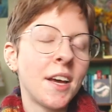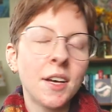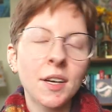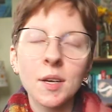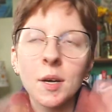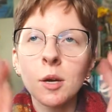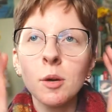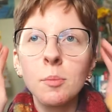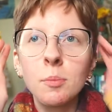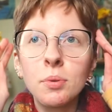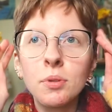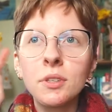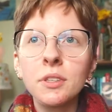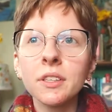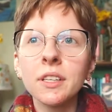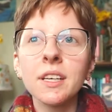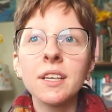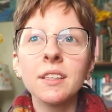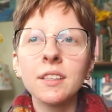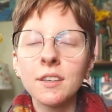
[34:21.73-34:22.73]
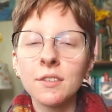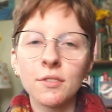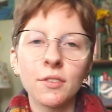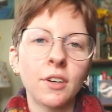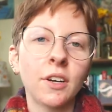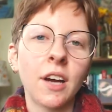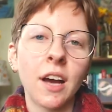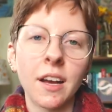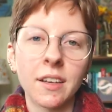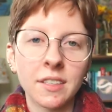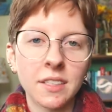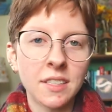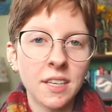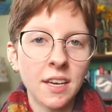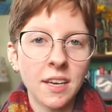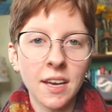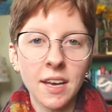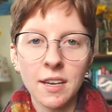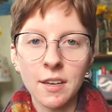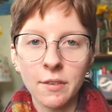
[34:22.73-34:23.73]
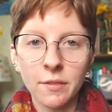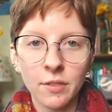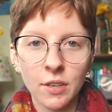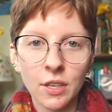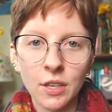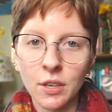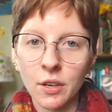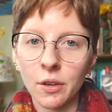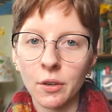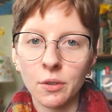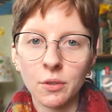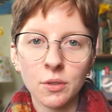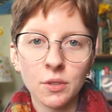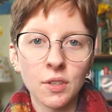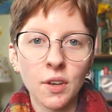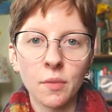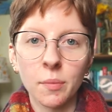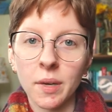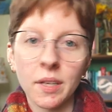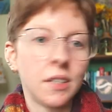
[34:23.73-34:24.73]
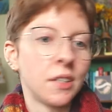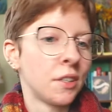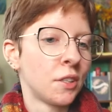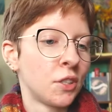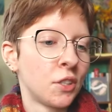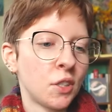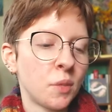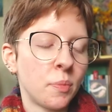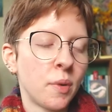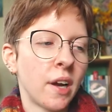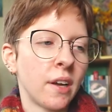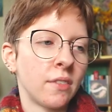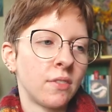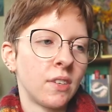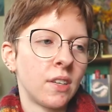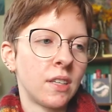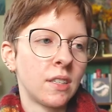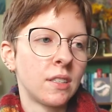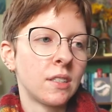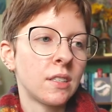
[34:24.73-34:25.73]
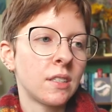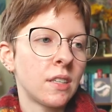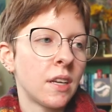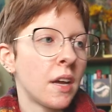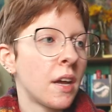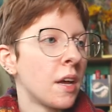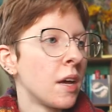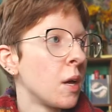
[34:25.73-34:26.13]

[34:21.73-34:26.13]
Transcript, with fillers: Completely forgot to take any videos of my delicious breakfast.